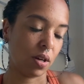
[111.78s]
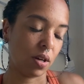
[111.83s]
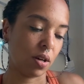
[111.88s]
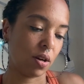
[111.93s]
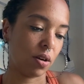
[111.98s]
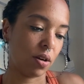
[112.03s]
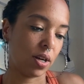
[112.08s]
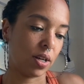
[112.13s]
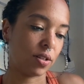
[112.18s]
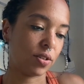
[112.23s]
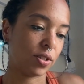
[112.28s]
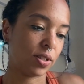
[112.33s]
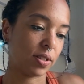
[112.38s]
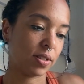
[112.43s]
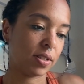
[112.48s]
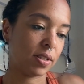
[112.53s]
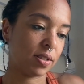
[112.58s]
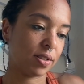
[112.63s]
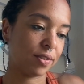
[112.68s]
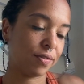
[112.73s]
All right,
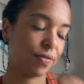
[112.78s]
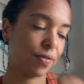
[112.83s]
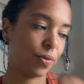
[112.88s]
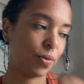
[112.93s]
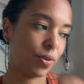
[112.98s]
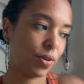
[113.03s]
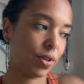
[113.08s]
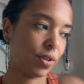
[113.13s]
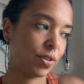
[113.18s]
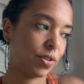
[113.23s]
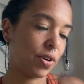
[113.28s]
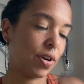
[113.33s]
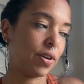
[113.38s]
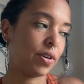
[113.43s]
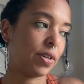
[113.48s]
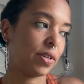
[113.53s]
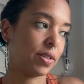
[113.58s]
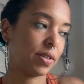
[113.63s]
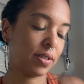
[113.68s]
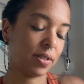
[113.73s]
Justice for
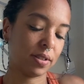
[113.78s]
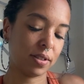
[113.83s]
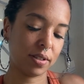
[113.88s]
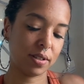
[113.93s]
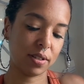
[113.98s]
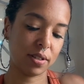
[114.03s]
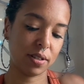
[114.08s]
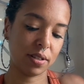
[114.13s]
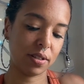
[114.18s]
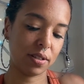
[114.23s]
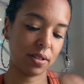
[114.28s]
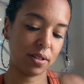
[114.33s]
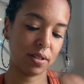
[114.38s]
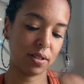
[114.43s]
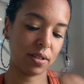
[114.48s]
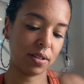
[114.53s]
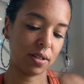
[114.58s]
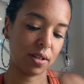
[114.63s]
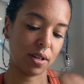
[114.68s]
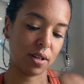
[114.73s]
Taurus.
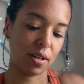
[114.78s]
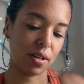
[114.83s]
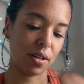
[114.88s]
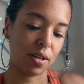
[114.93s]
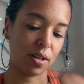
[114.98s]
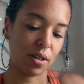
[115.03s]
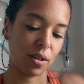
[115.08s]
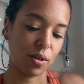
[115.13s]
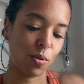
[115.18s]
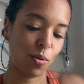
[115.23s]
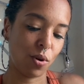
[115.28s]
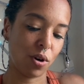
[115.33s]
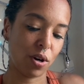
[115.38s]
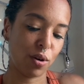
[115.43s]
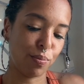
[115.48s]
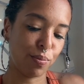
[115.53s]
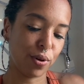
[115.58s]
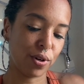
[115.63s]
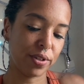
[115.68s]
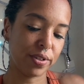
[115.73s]
You are a
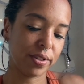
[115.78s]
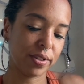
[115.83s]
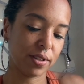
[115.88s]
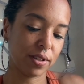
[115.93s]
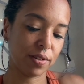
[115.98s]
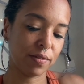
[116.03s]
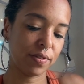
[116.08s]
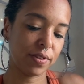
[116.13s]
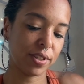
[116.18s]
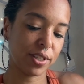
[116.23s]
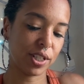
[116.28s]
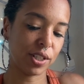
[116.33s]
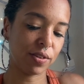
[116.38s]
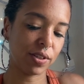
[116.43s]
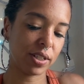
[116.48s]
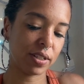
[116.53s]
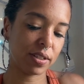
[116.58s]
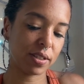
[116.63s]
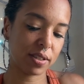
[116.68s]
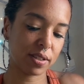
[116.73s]
person of
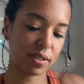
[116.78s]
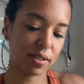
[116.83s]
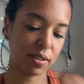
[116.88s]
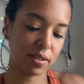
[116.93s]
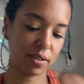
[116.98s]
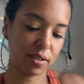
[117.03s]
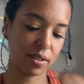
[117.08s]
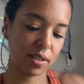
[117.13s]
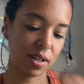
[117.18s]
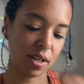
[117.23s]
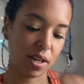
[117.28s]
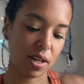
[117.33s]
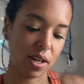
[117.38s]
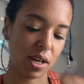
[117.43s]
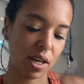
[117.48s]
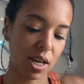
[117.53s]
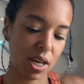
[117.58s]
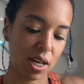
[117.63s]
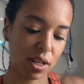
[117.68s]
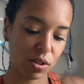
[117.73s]
secrets,
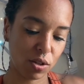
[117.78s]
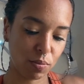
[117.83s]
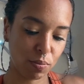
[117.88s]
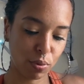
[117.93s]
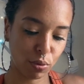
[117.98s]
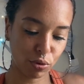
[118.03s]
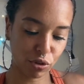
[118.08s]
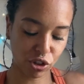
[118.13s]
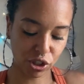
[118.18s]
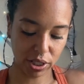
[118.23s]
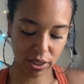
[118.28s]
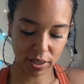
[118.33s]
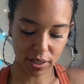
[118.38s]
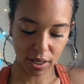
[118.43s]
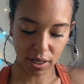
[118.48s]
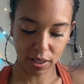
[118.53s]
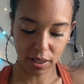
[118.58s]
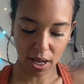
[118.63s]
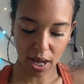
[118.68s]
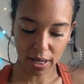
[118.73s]
and you bullshit
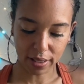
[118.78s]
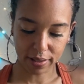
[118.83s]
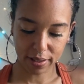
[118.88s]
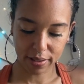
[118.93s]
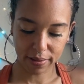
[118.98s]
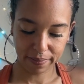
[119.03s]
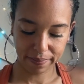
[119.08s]
a lot.